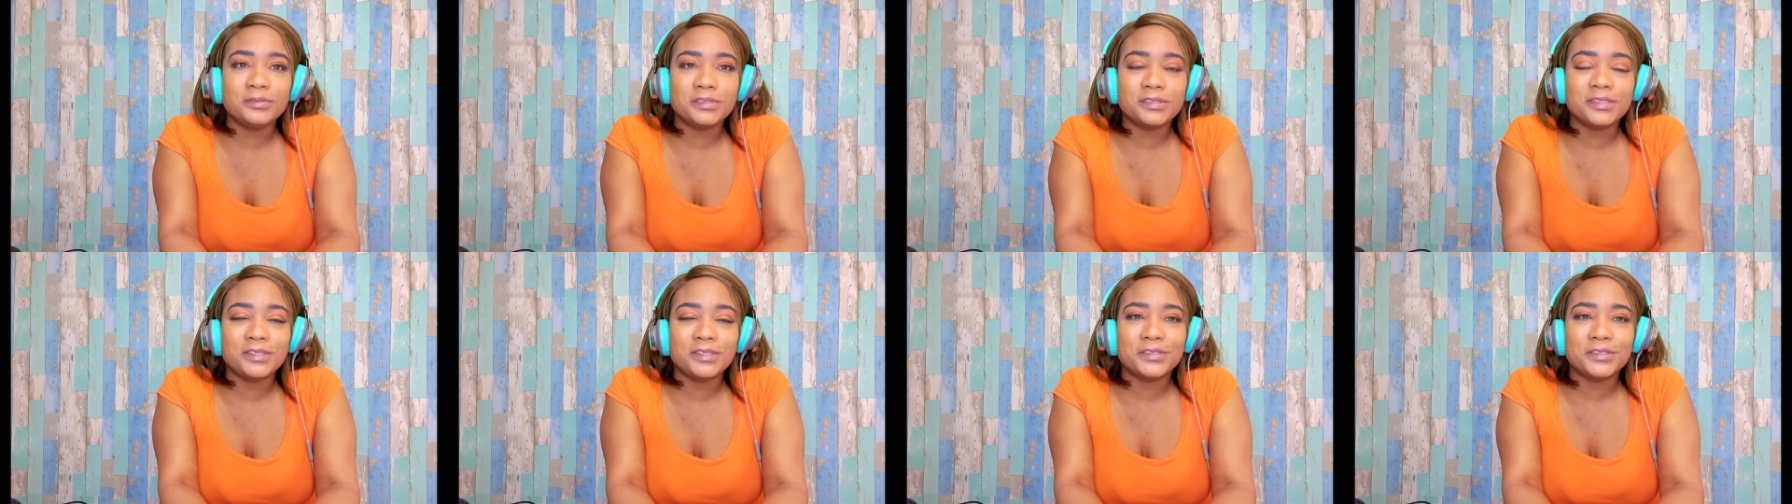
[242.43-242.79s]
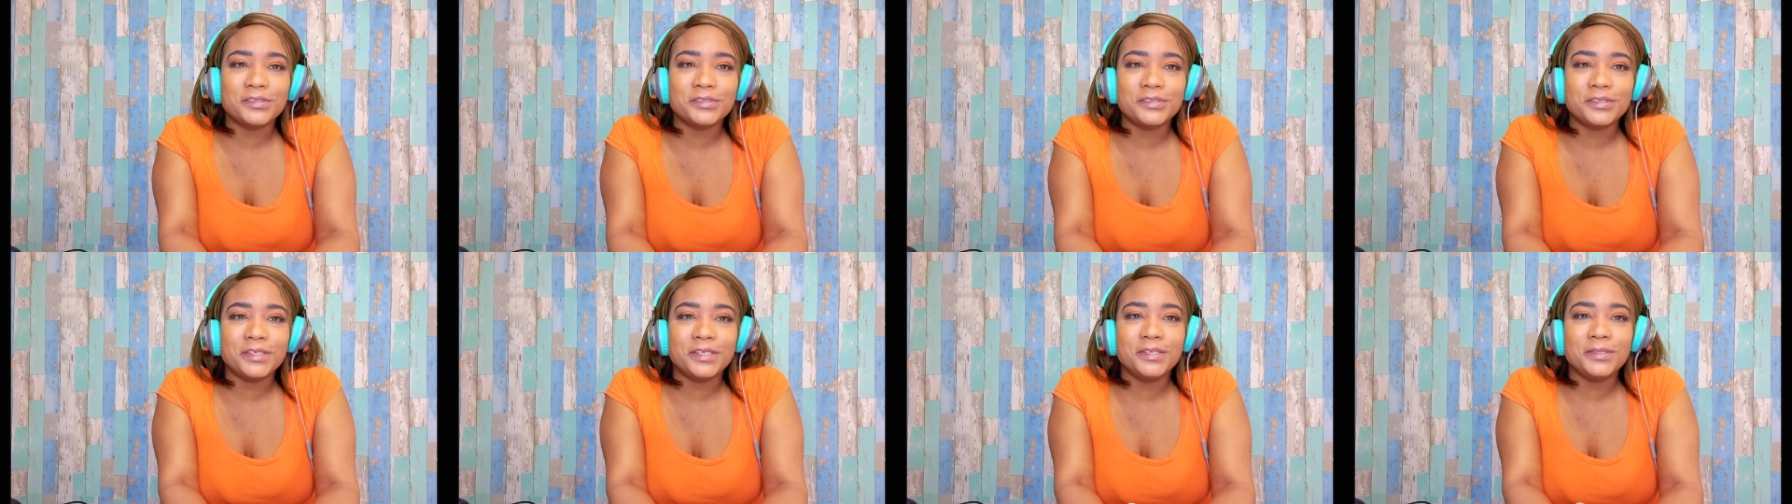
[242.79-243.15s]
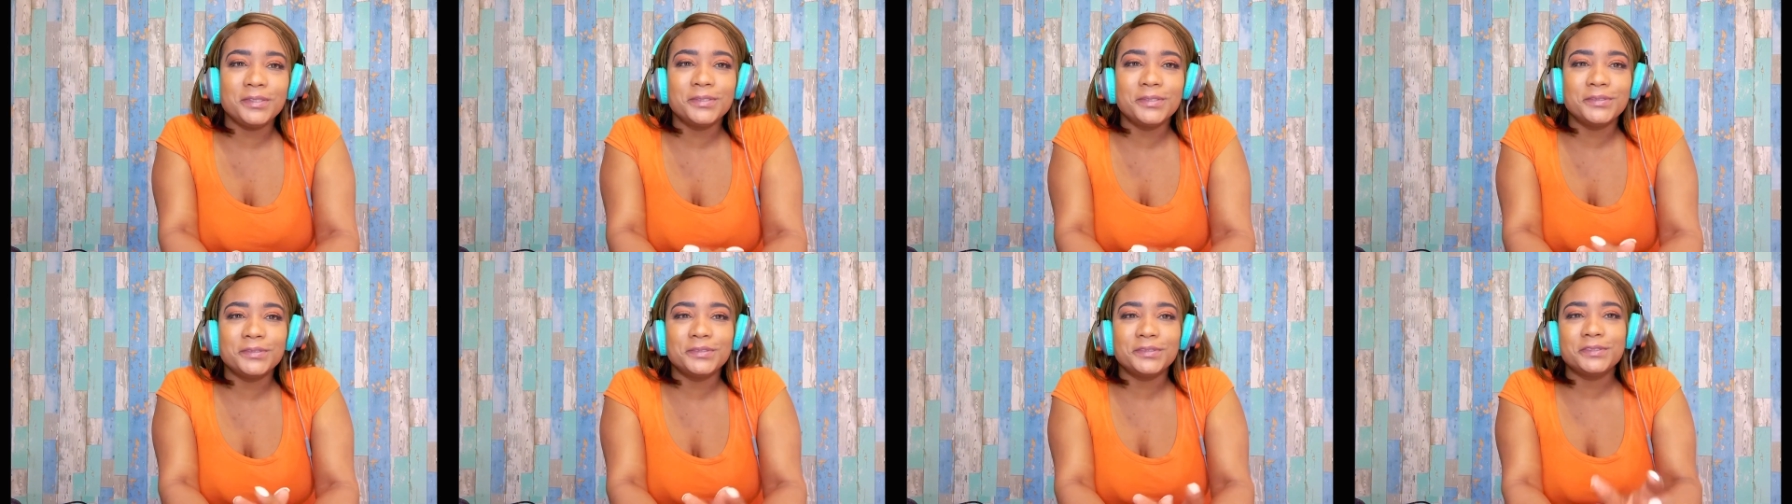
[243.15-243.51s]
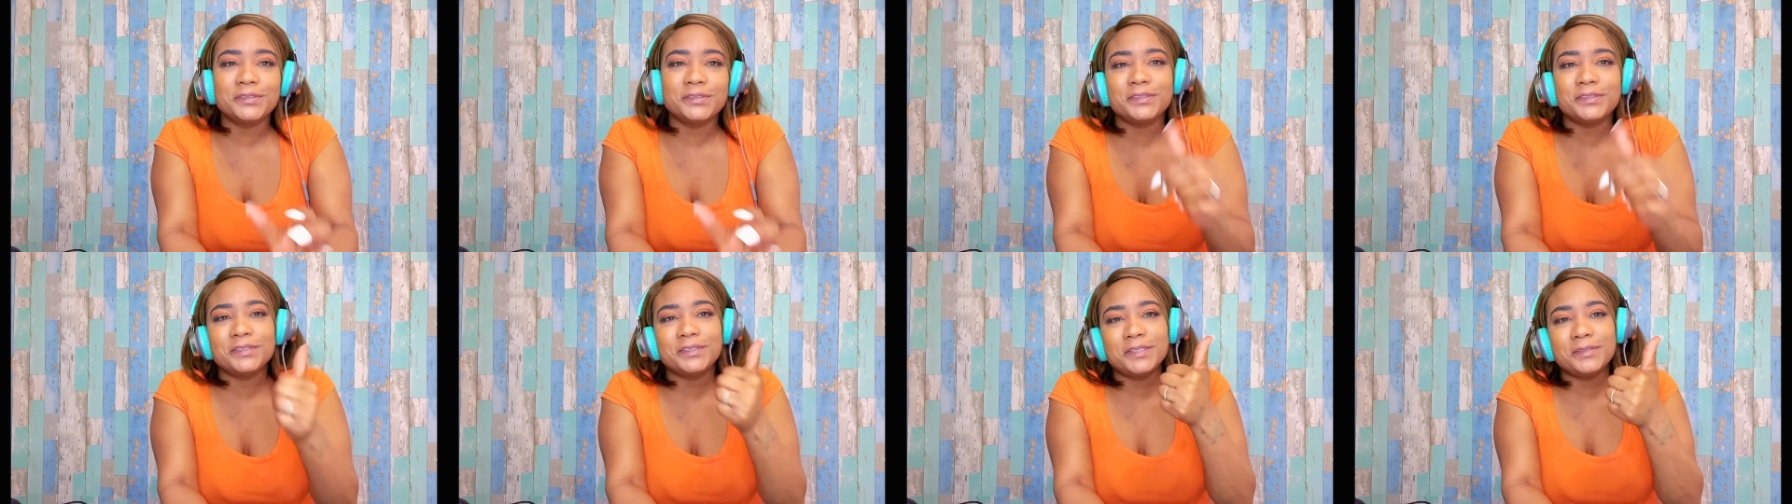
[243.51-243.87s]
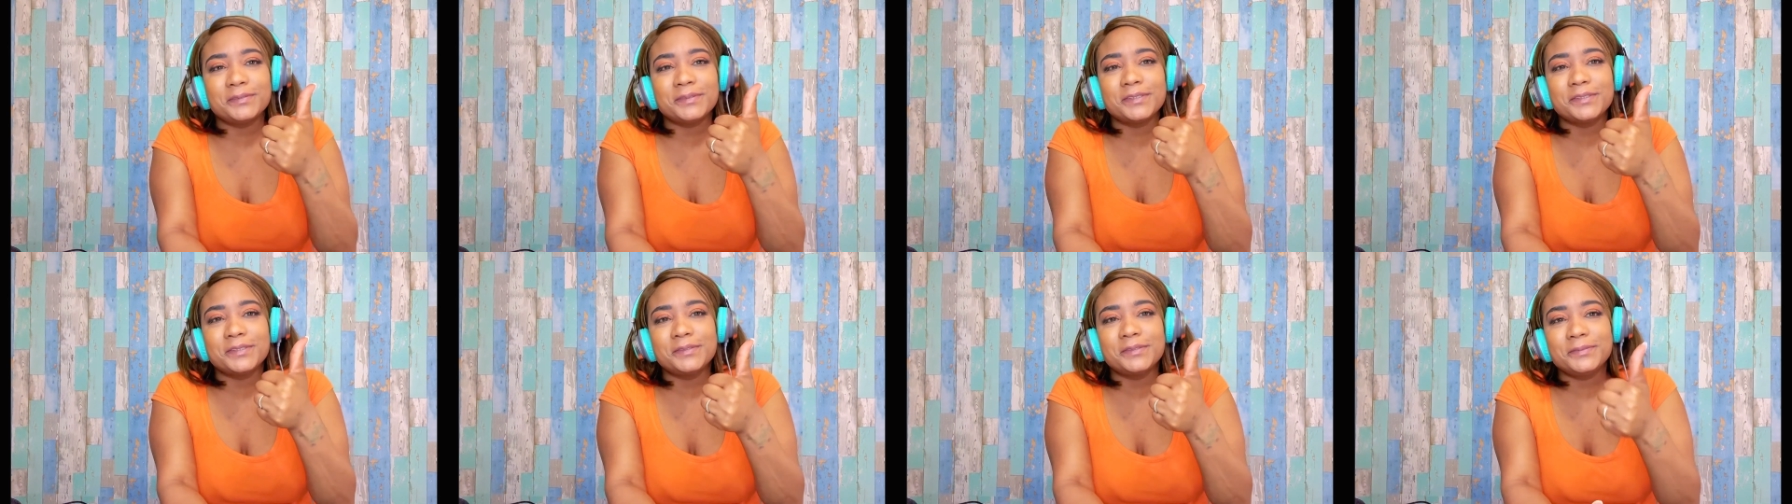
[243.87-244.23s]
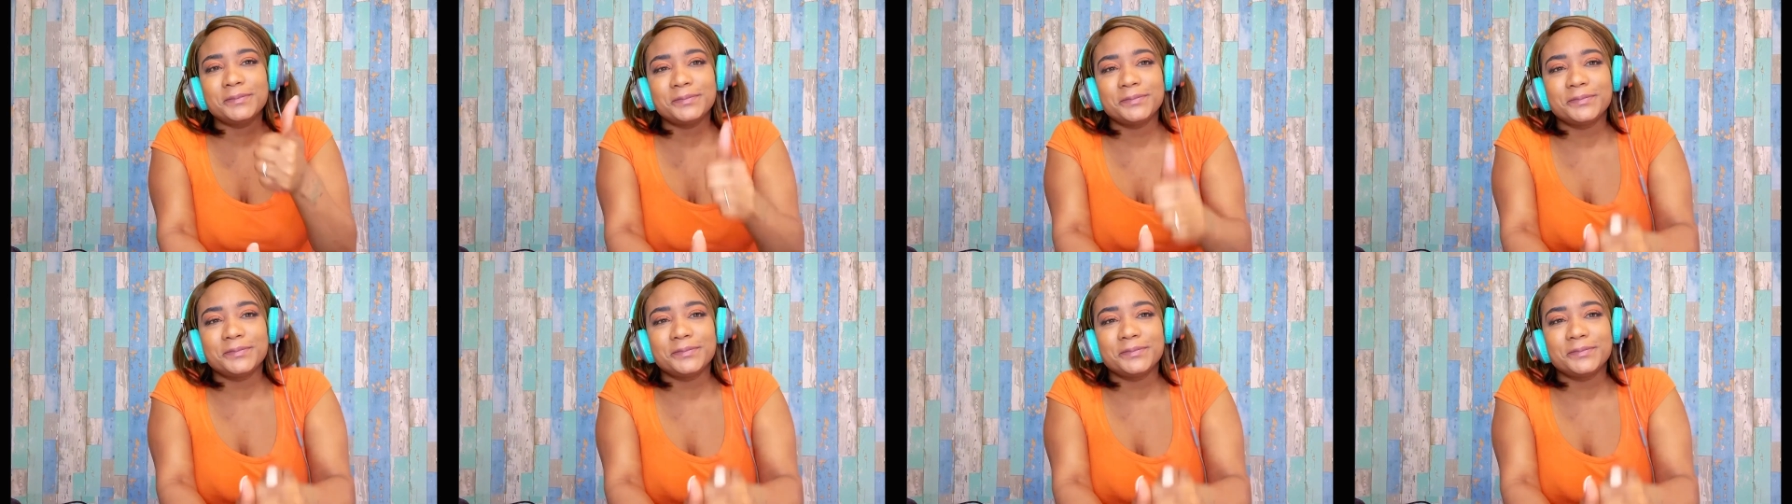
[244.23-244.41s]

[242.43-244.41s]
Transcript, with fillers: So keep going. Thumbs up.